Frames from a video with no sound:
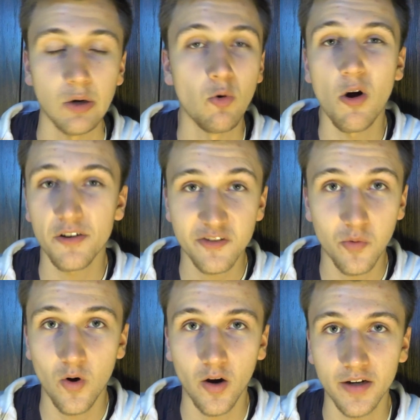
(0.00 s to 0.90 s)
But war is
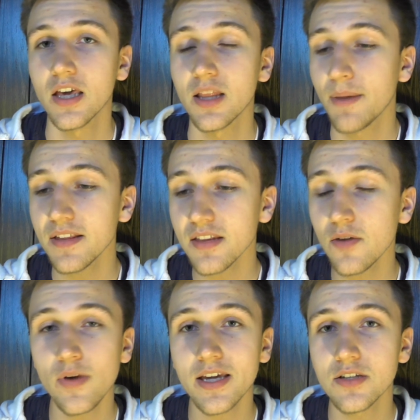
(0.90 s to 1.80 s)
war, and the best
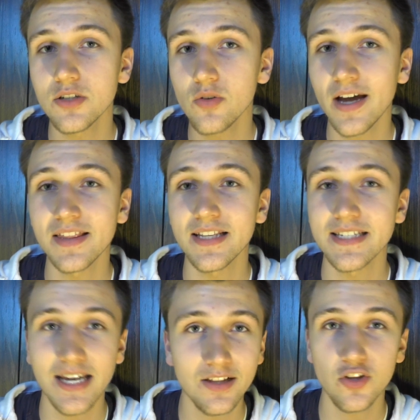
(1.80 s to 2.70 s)
thing we can do as an
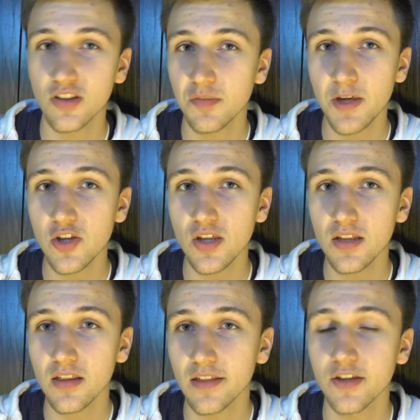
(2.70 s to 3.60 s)
intelligent
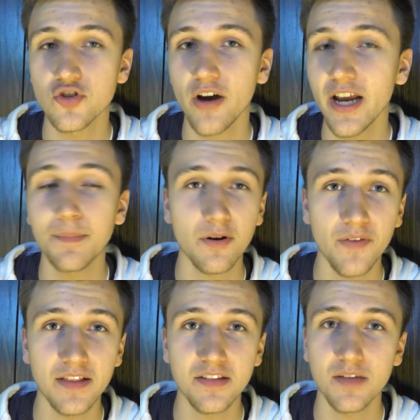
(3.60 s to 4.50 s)
species is to try to
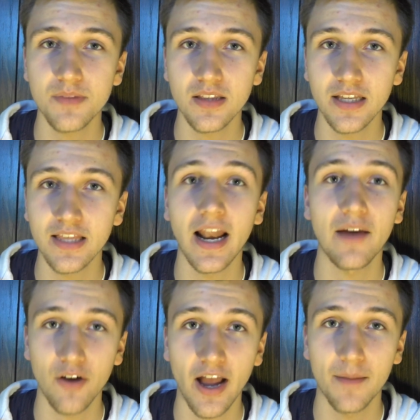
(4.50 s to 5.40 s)
prevent something like that
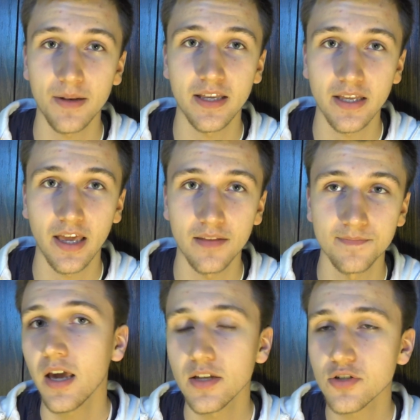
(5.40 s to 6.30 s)
ever happening again.
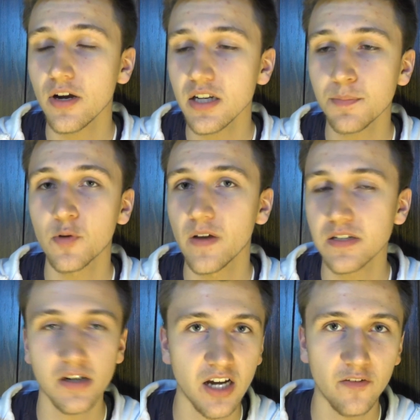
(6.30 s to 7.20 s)
And trying to
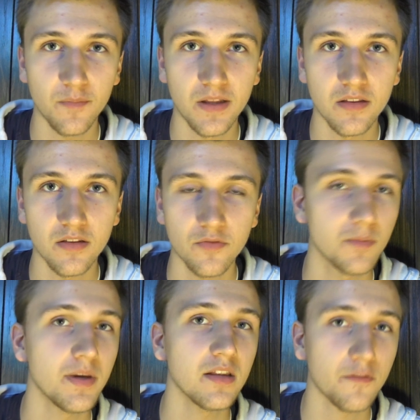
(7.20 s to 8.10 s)
prevent our governments
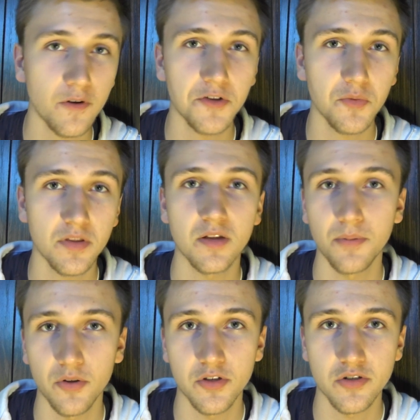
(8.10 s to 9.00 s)
from being the first ones to
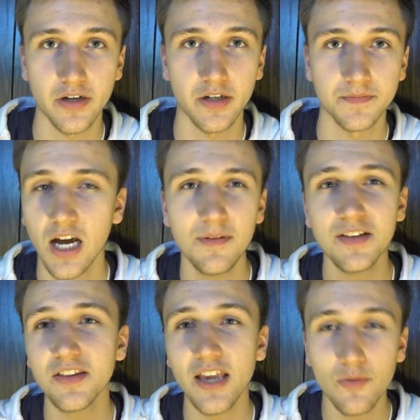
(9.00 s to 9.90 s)
pull the trigger. I'm
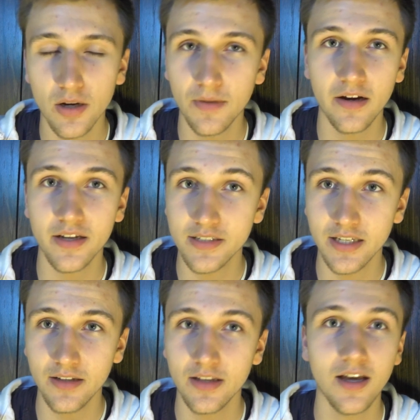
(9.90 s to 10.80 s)
not saying what America
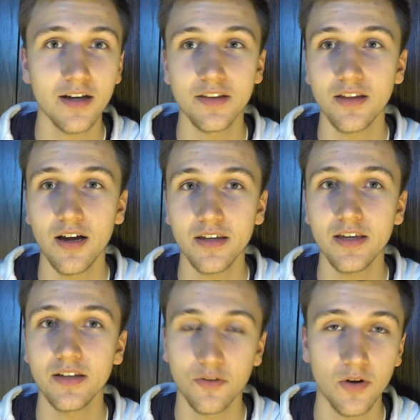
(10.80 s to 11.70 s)
did in
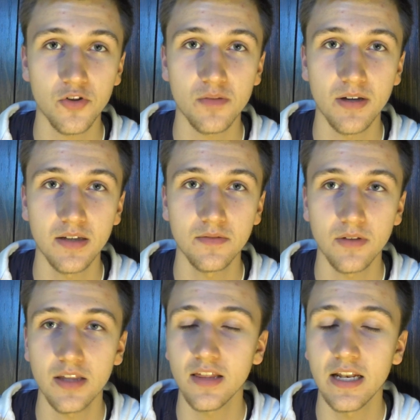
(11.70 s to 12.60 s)
Nagasaki and Hiroshima
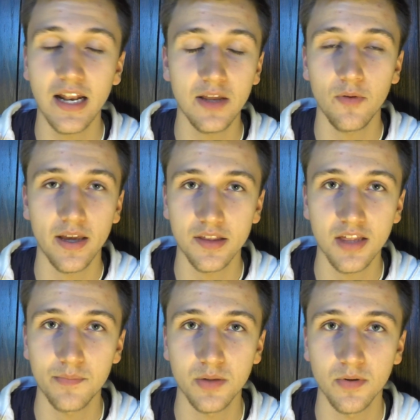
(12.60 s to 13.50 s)
is in any way
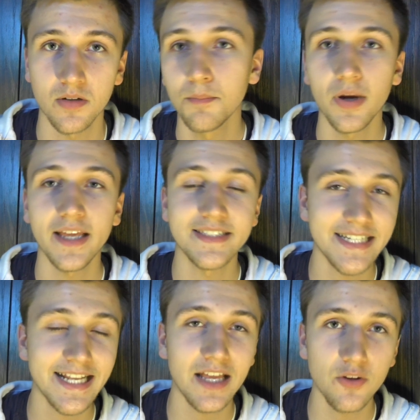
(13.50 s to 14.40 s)
acceptable, but it
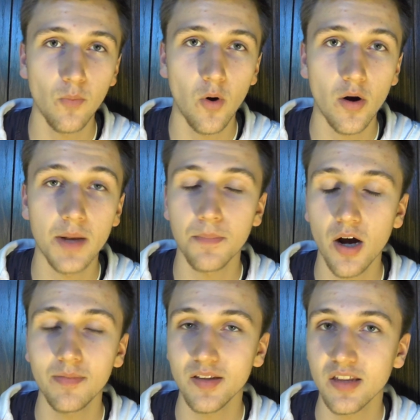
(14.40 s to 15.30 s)
did end the war and
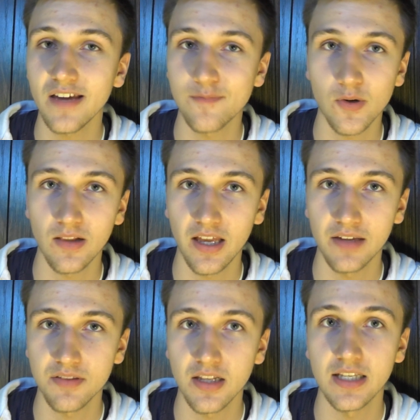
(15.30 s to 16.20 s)
probably saved more
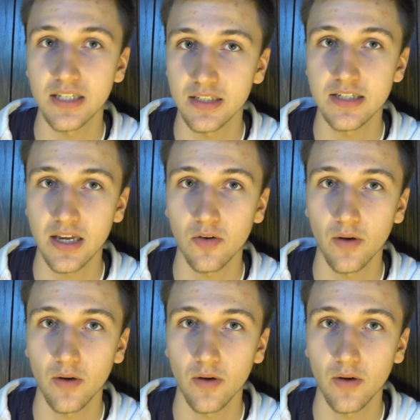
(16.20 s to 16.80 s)
lives than it did take